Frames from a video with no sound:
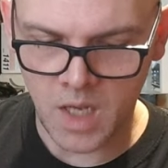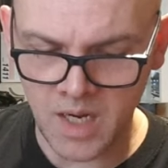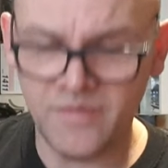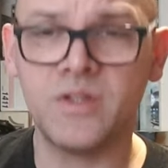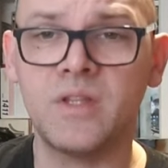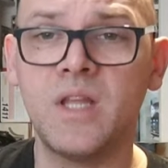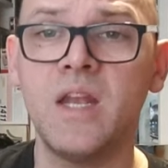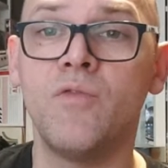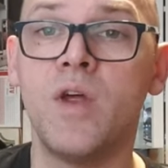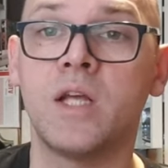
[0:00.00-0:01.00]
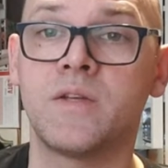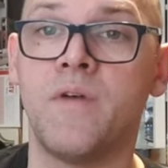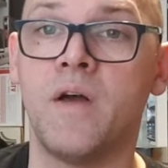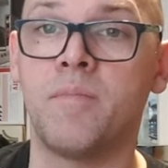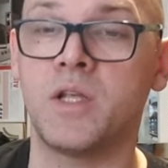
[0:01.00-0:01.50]
I never didn't even realise a
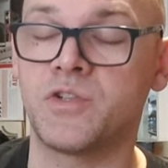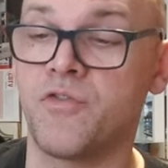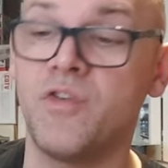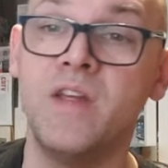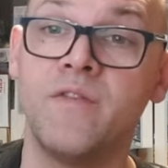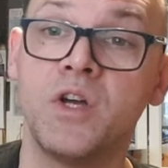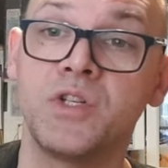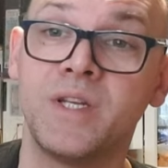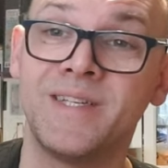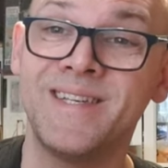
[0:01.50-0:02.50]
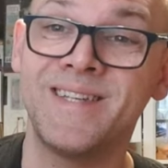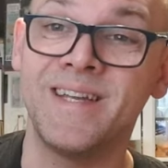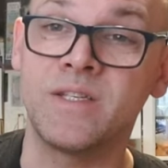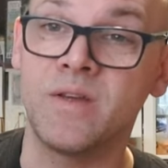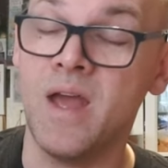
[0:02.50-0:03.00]
Plus 3 version
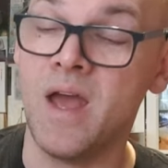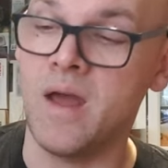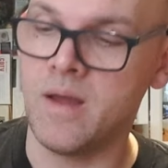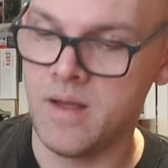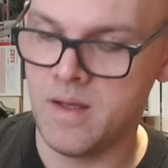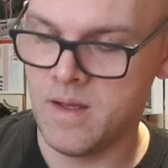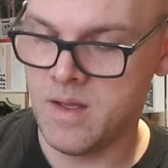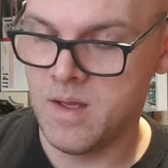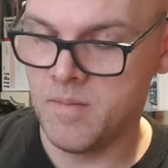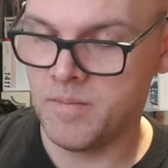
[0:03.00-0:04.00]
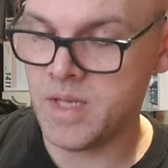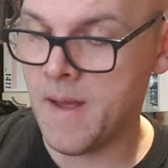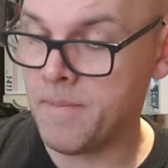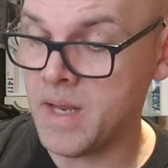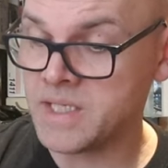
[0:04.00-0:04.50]
existed, so yeah.
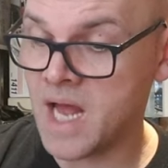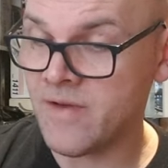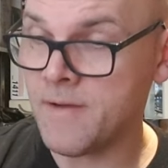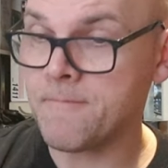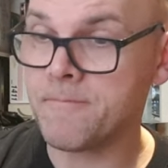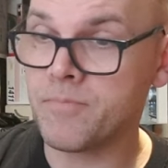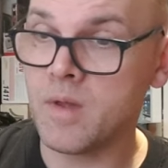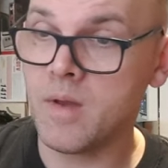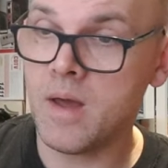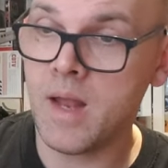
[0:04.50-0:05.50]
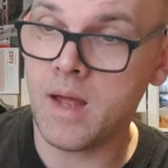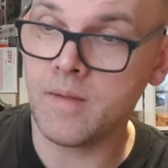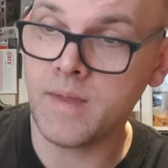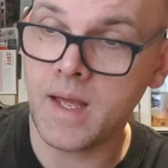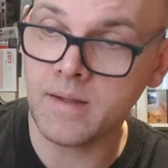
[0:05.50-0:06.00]
Yeah, pleased to have it. And
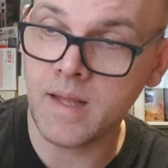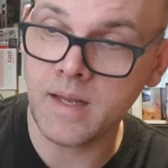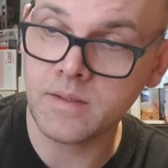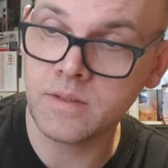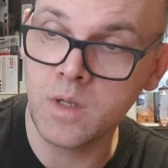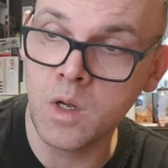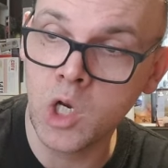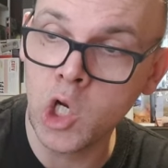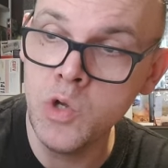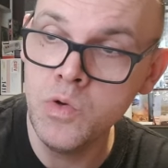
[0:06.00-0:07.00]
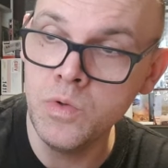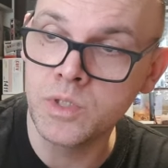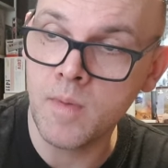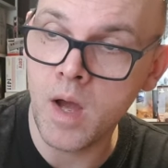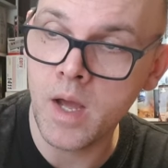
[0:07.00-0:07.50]
that
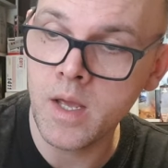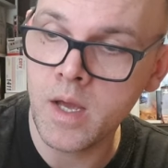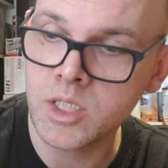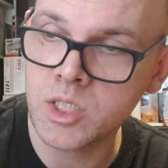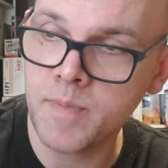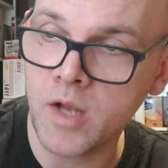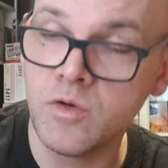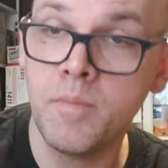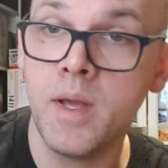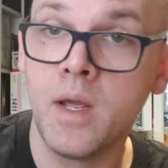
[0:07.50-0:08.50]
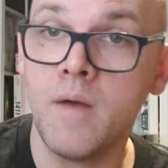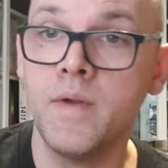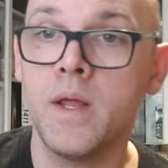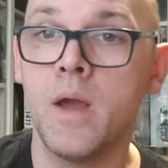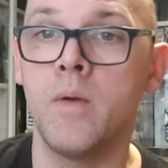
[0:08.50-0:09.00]
concludes my Spectrum pickup
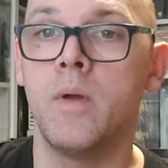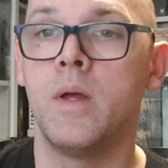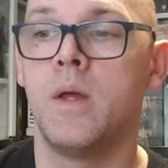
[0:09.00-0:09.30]
video.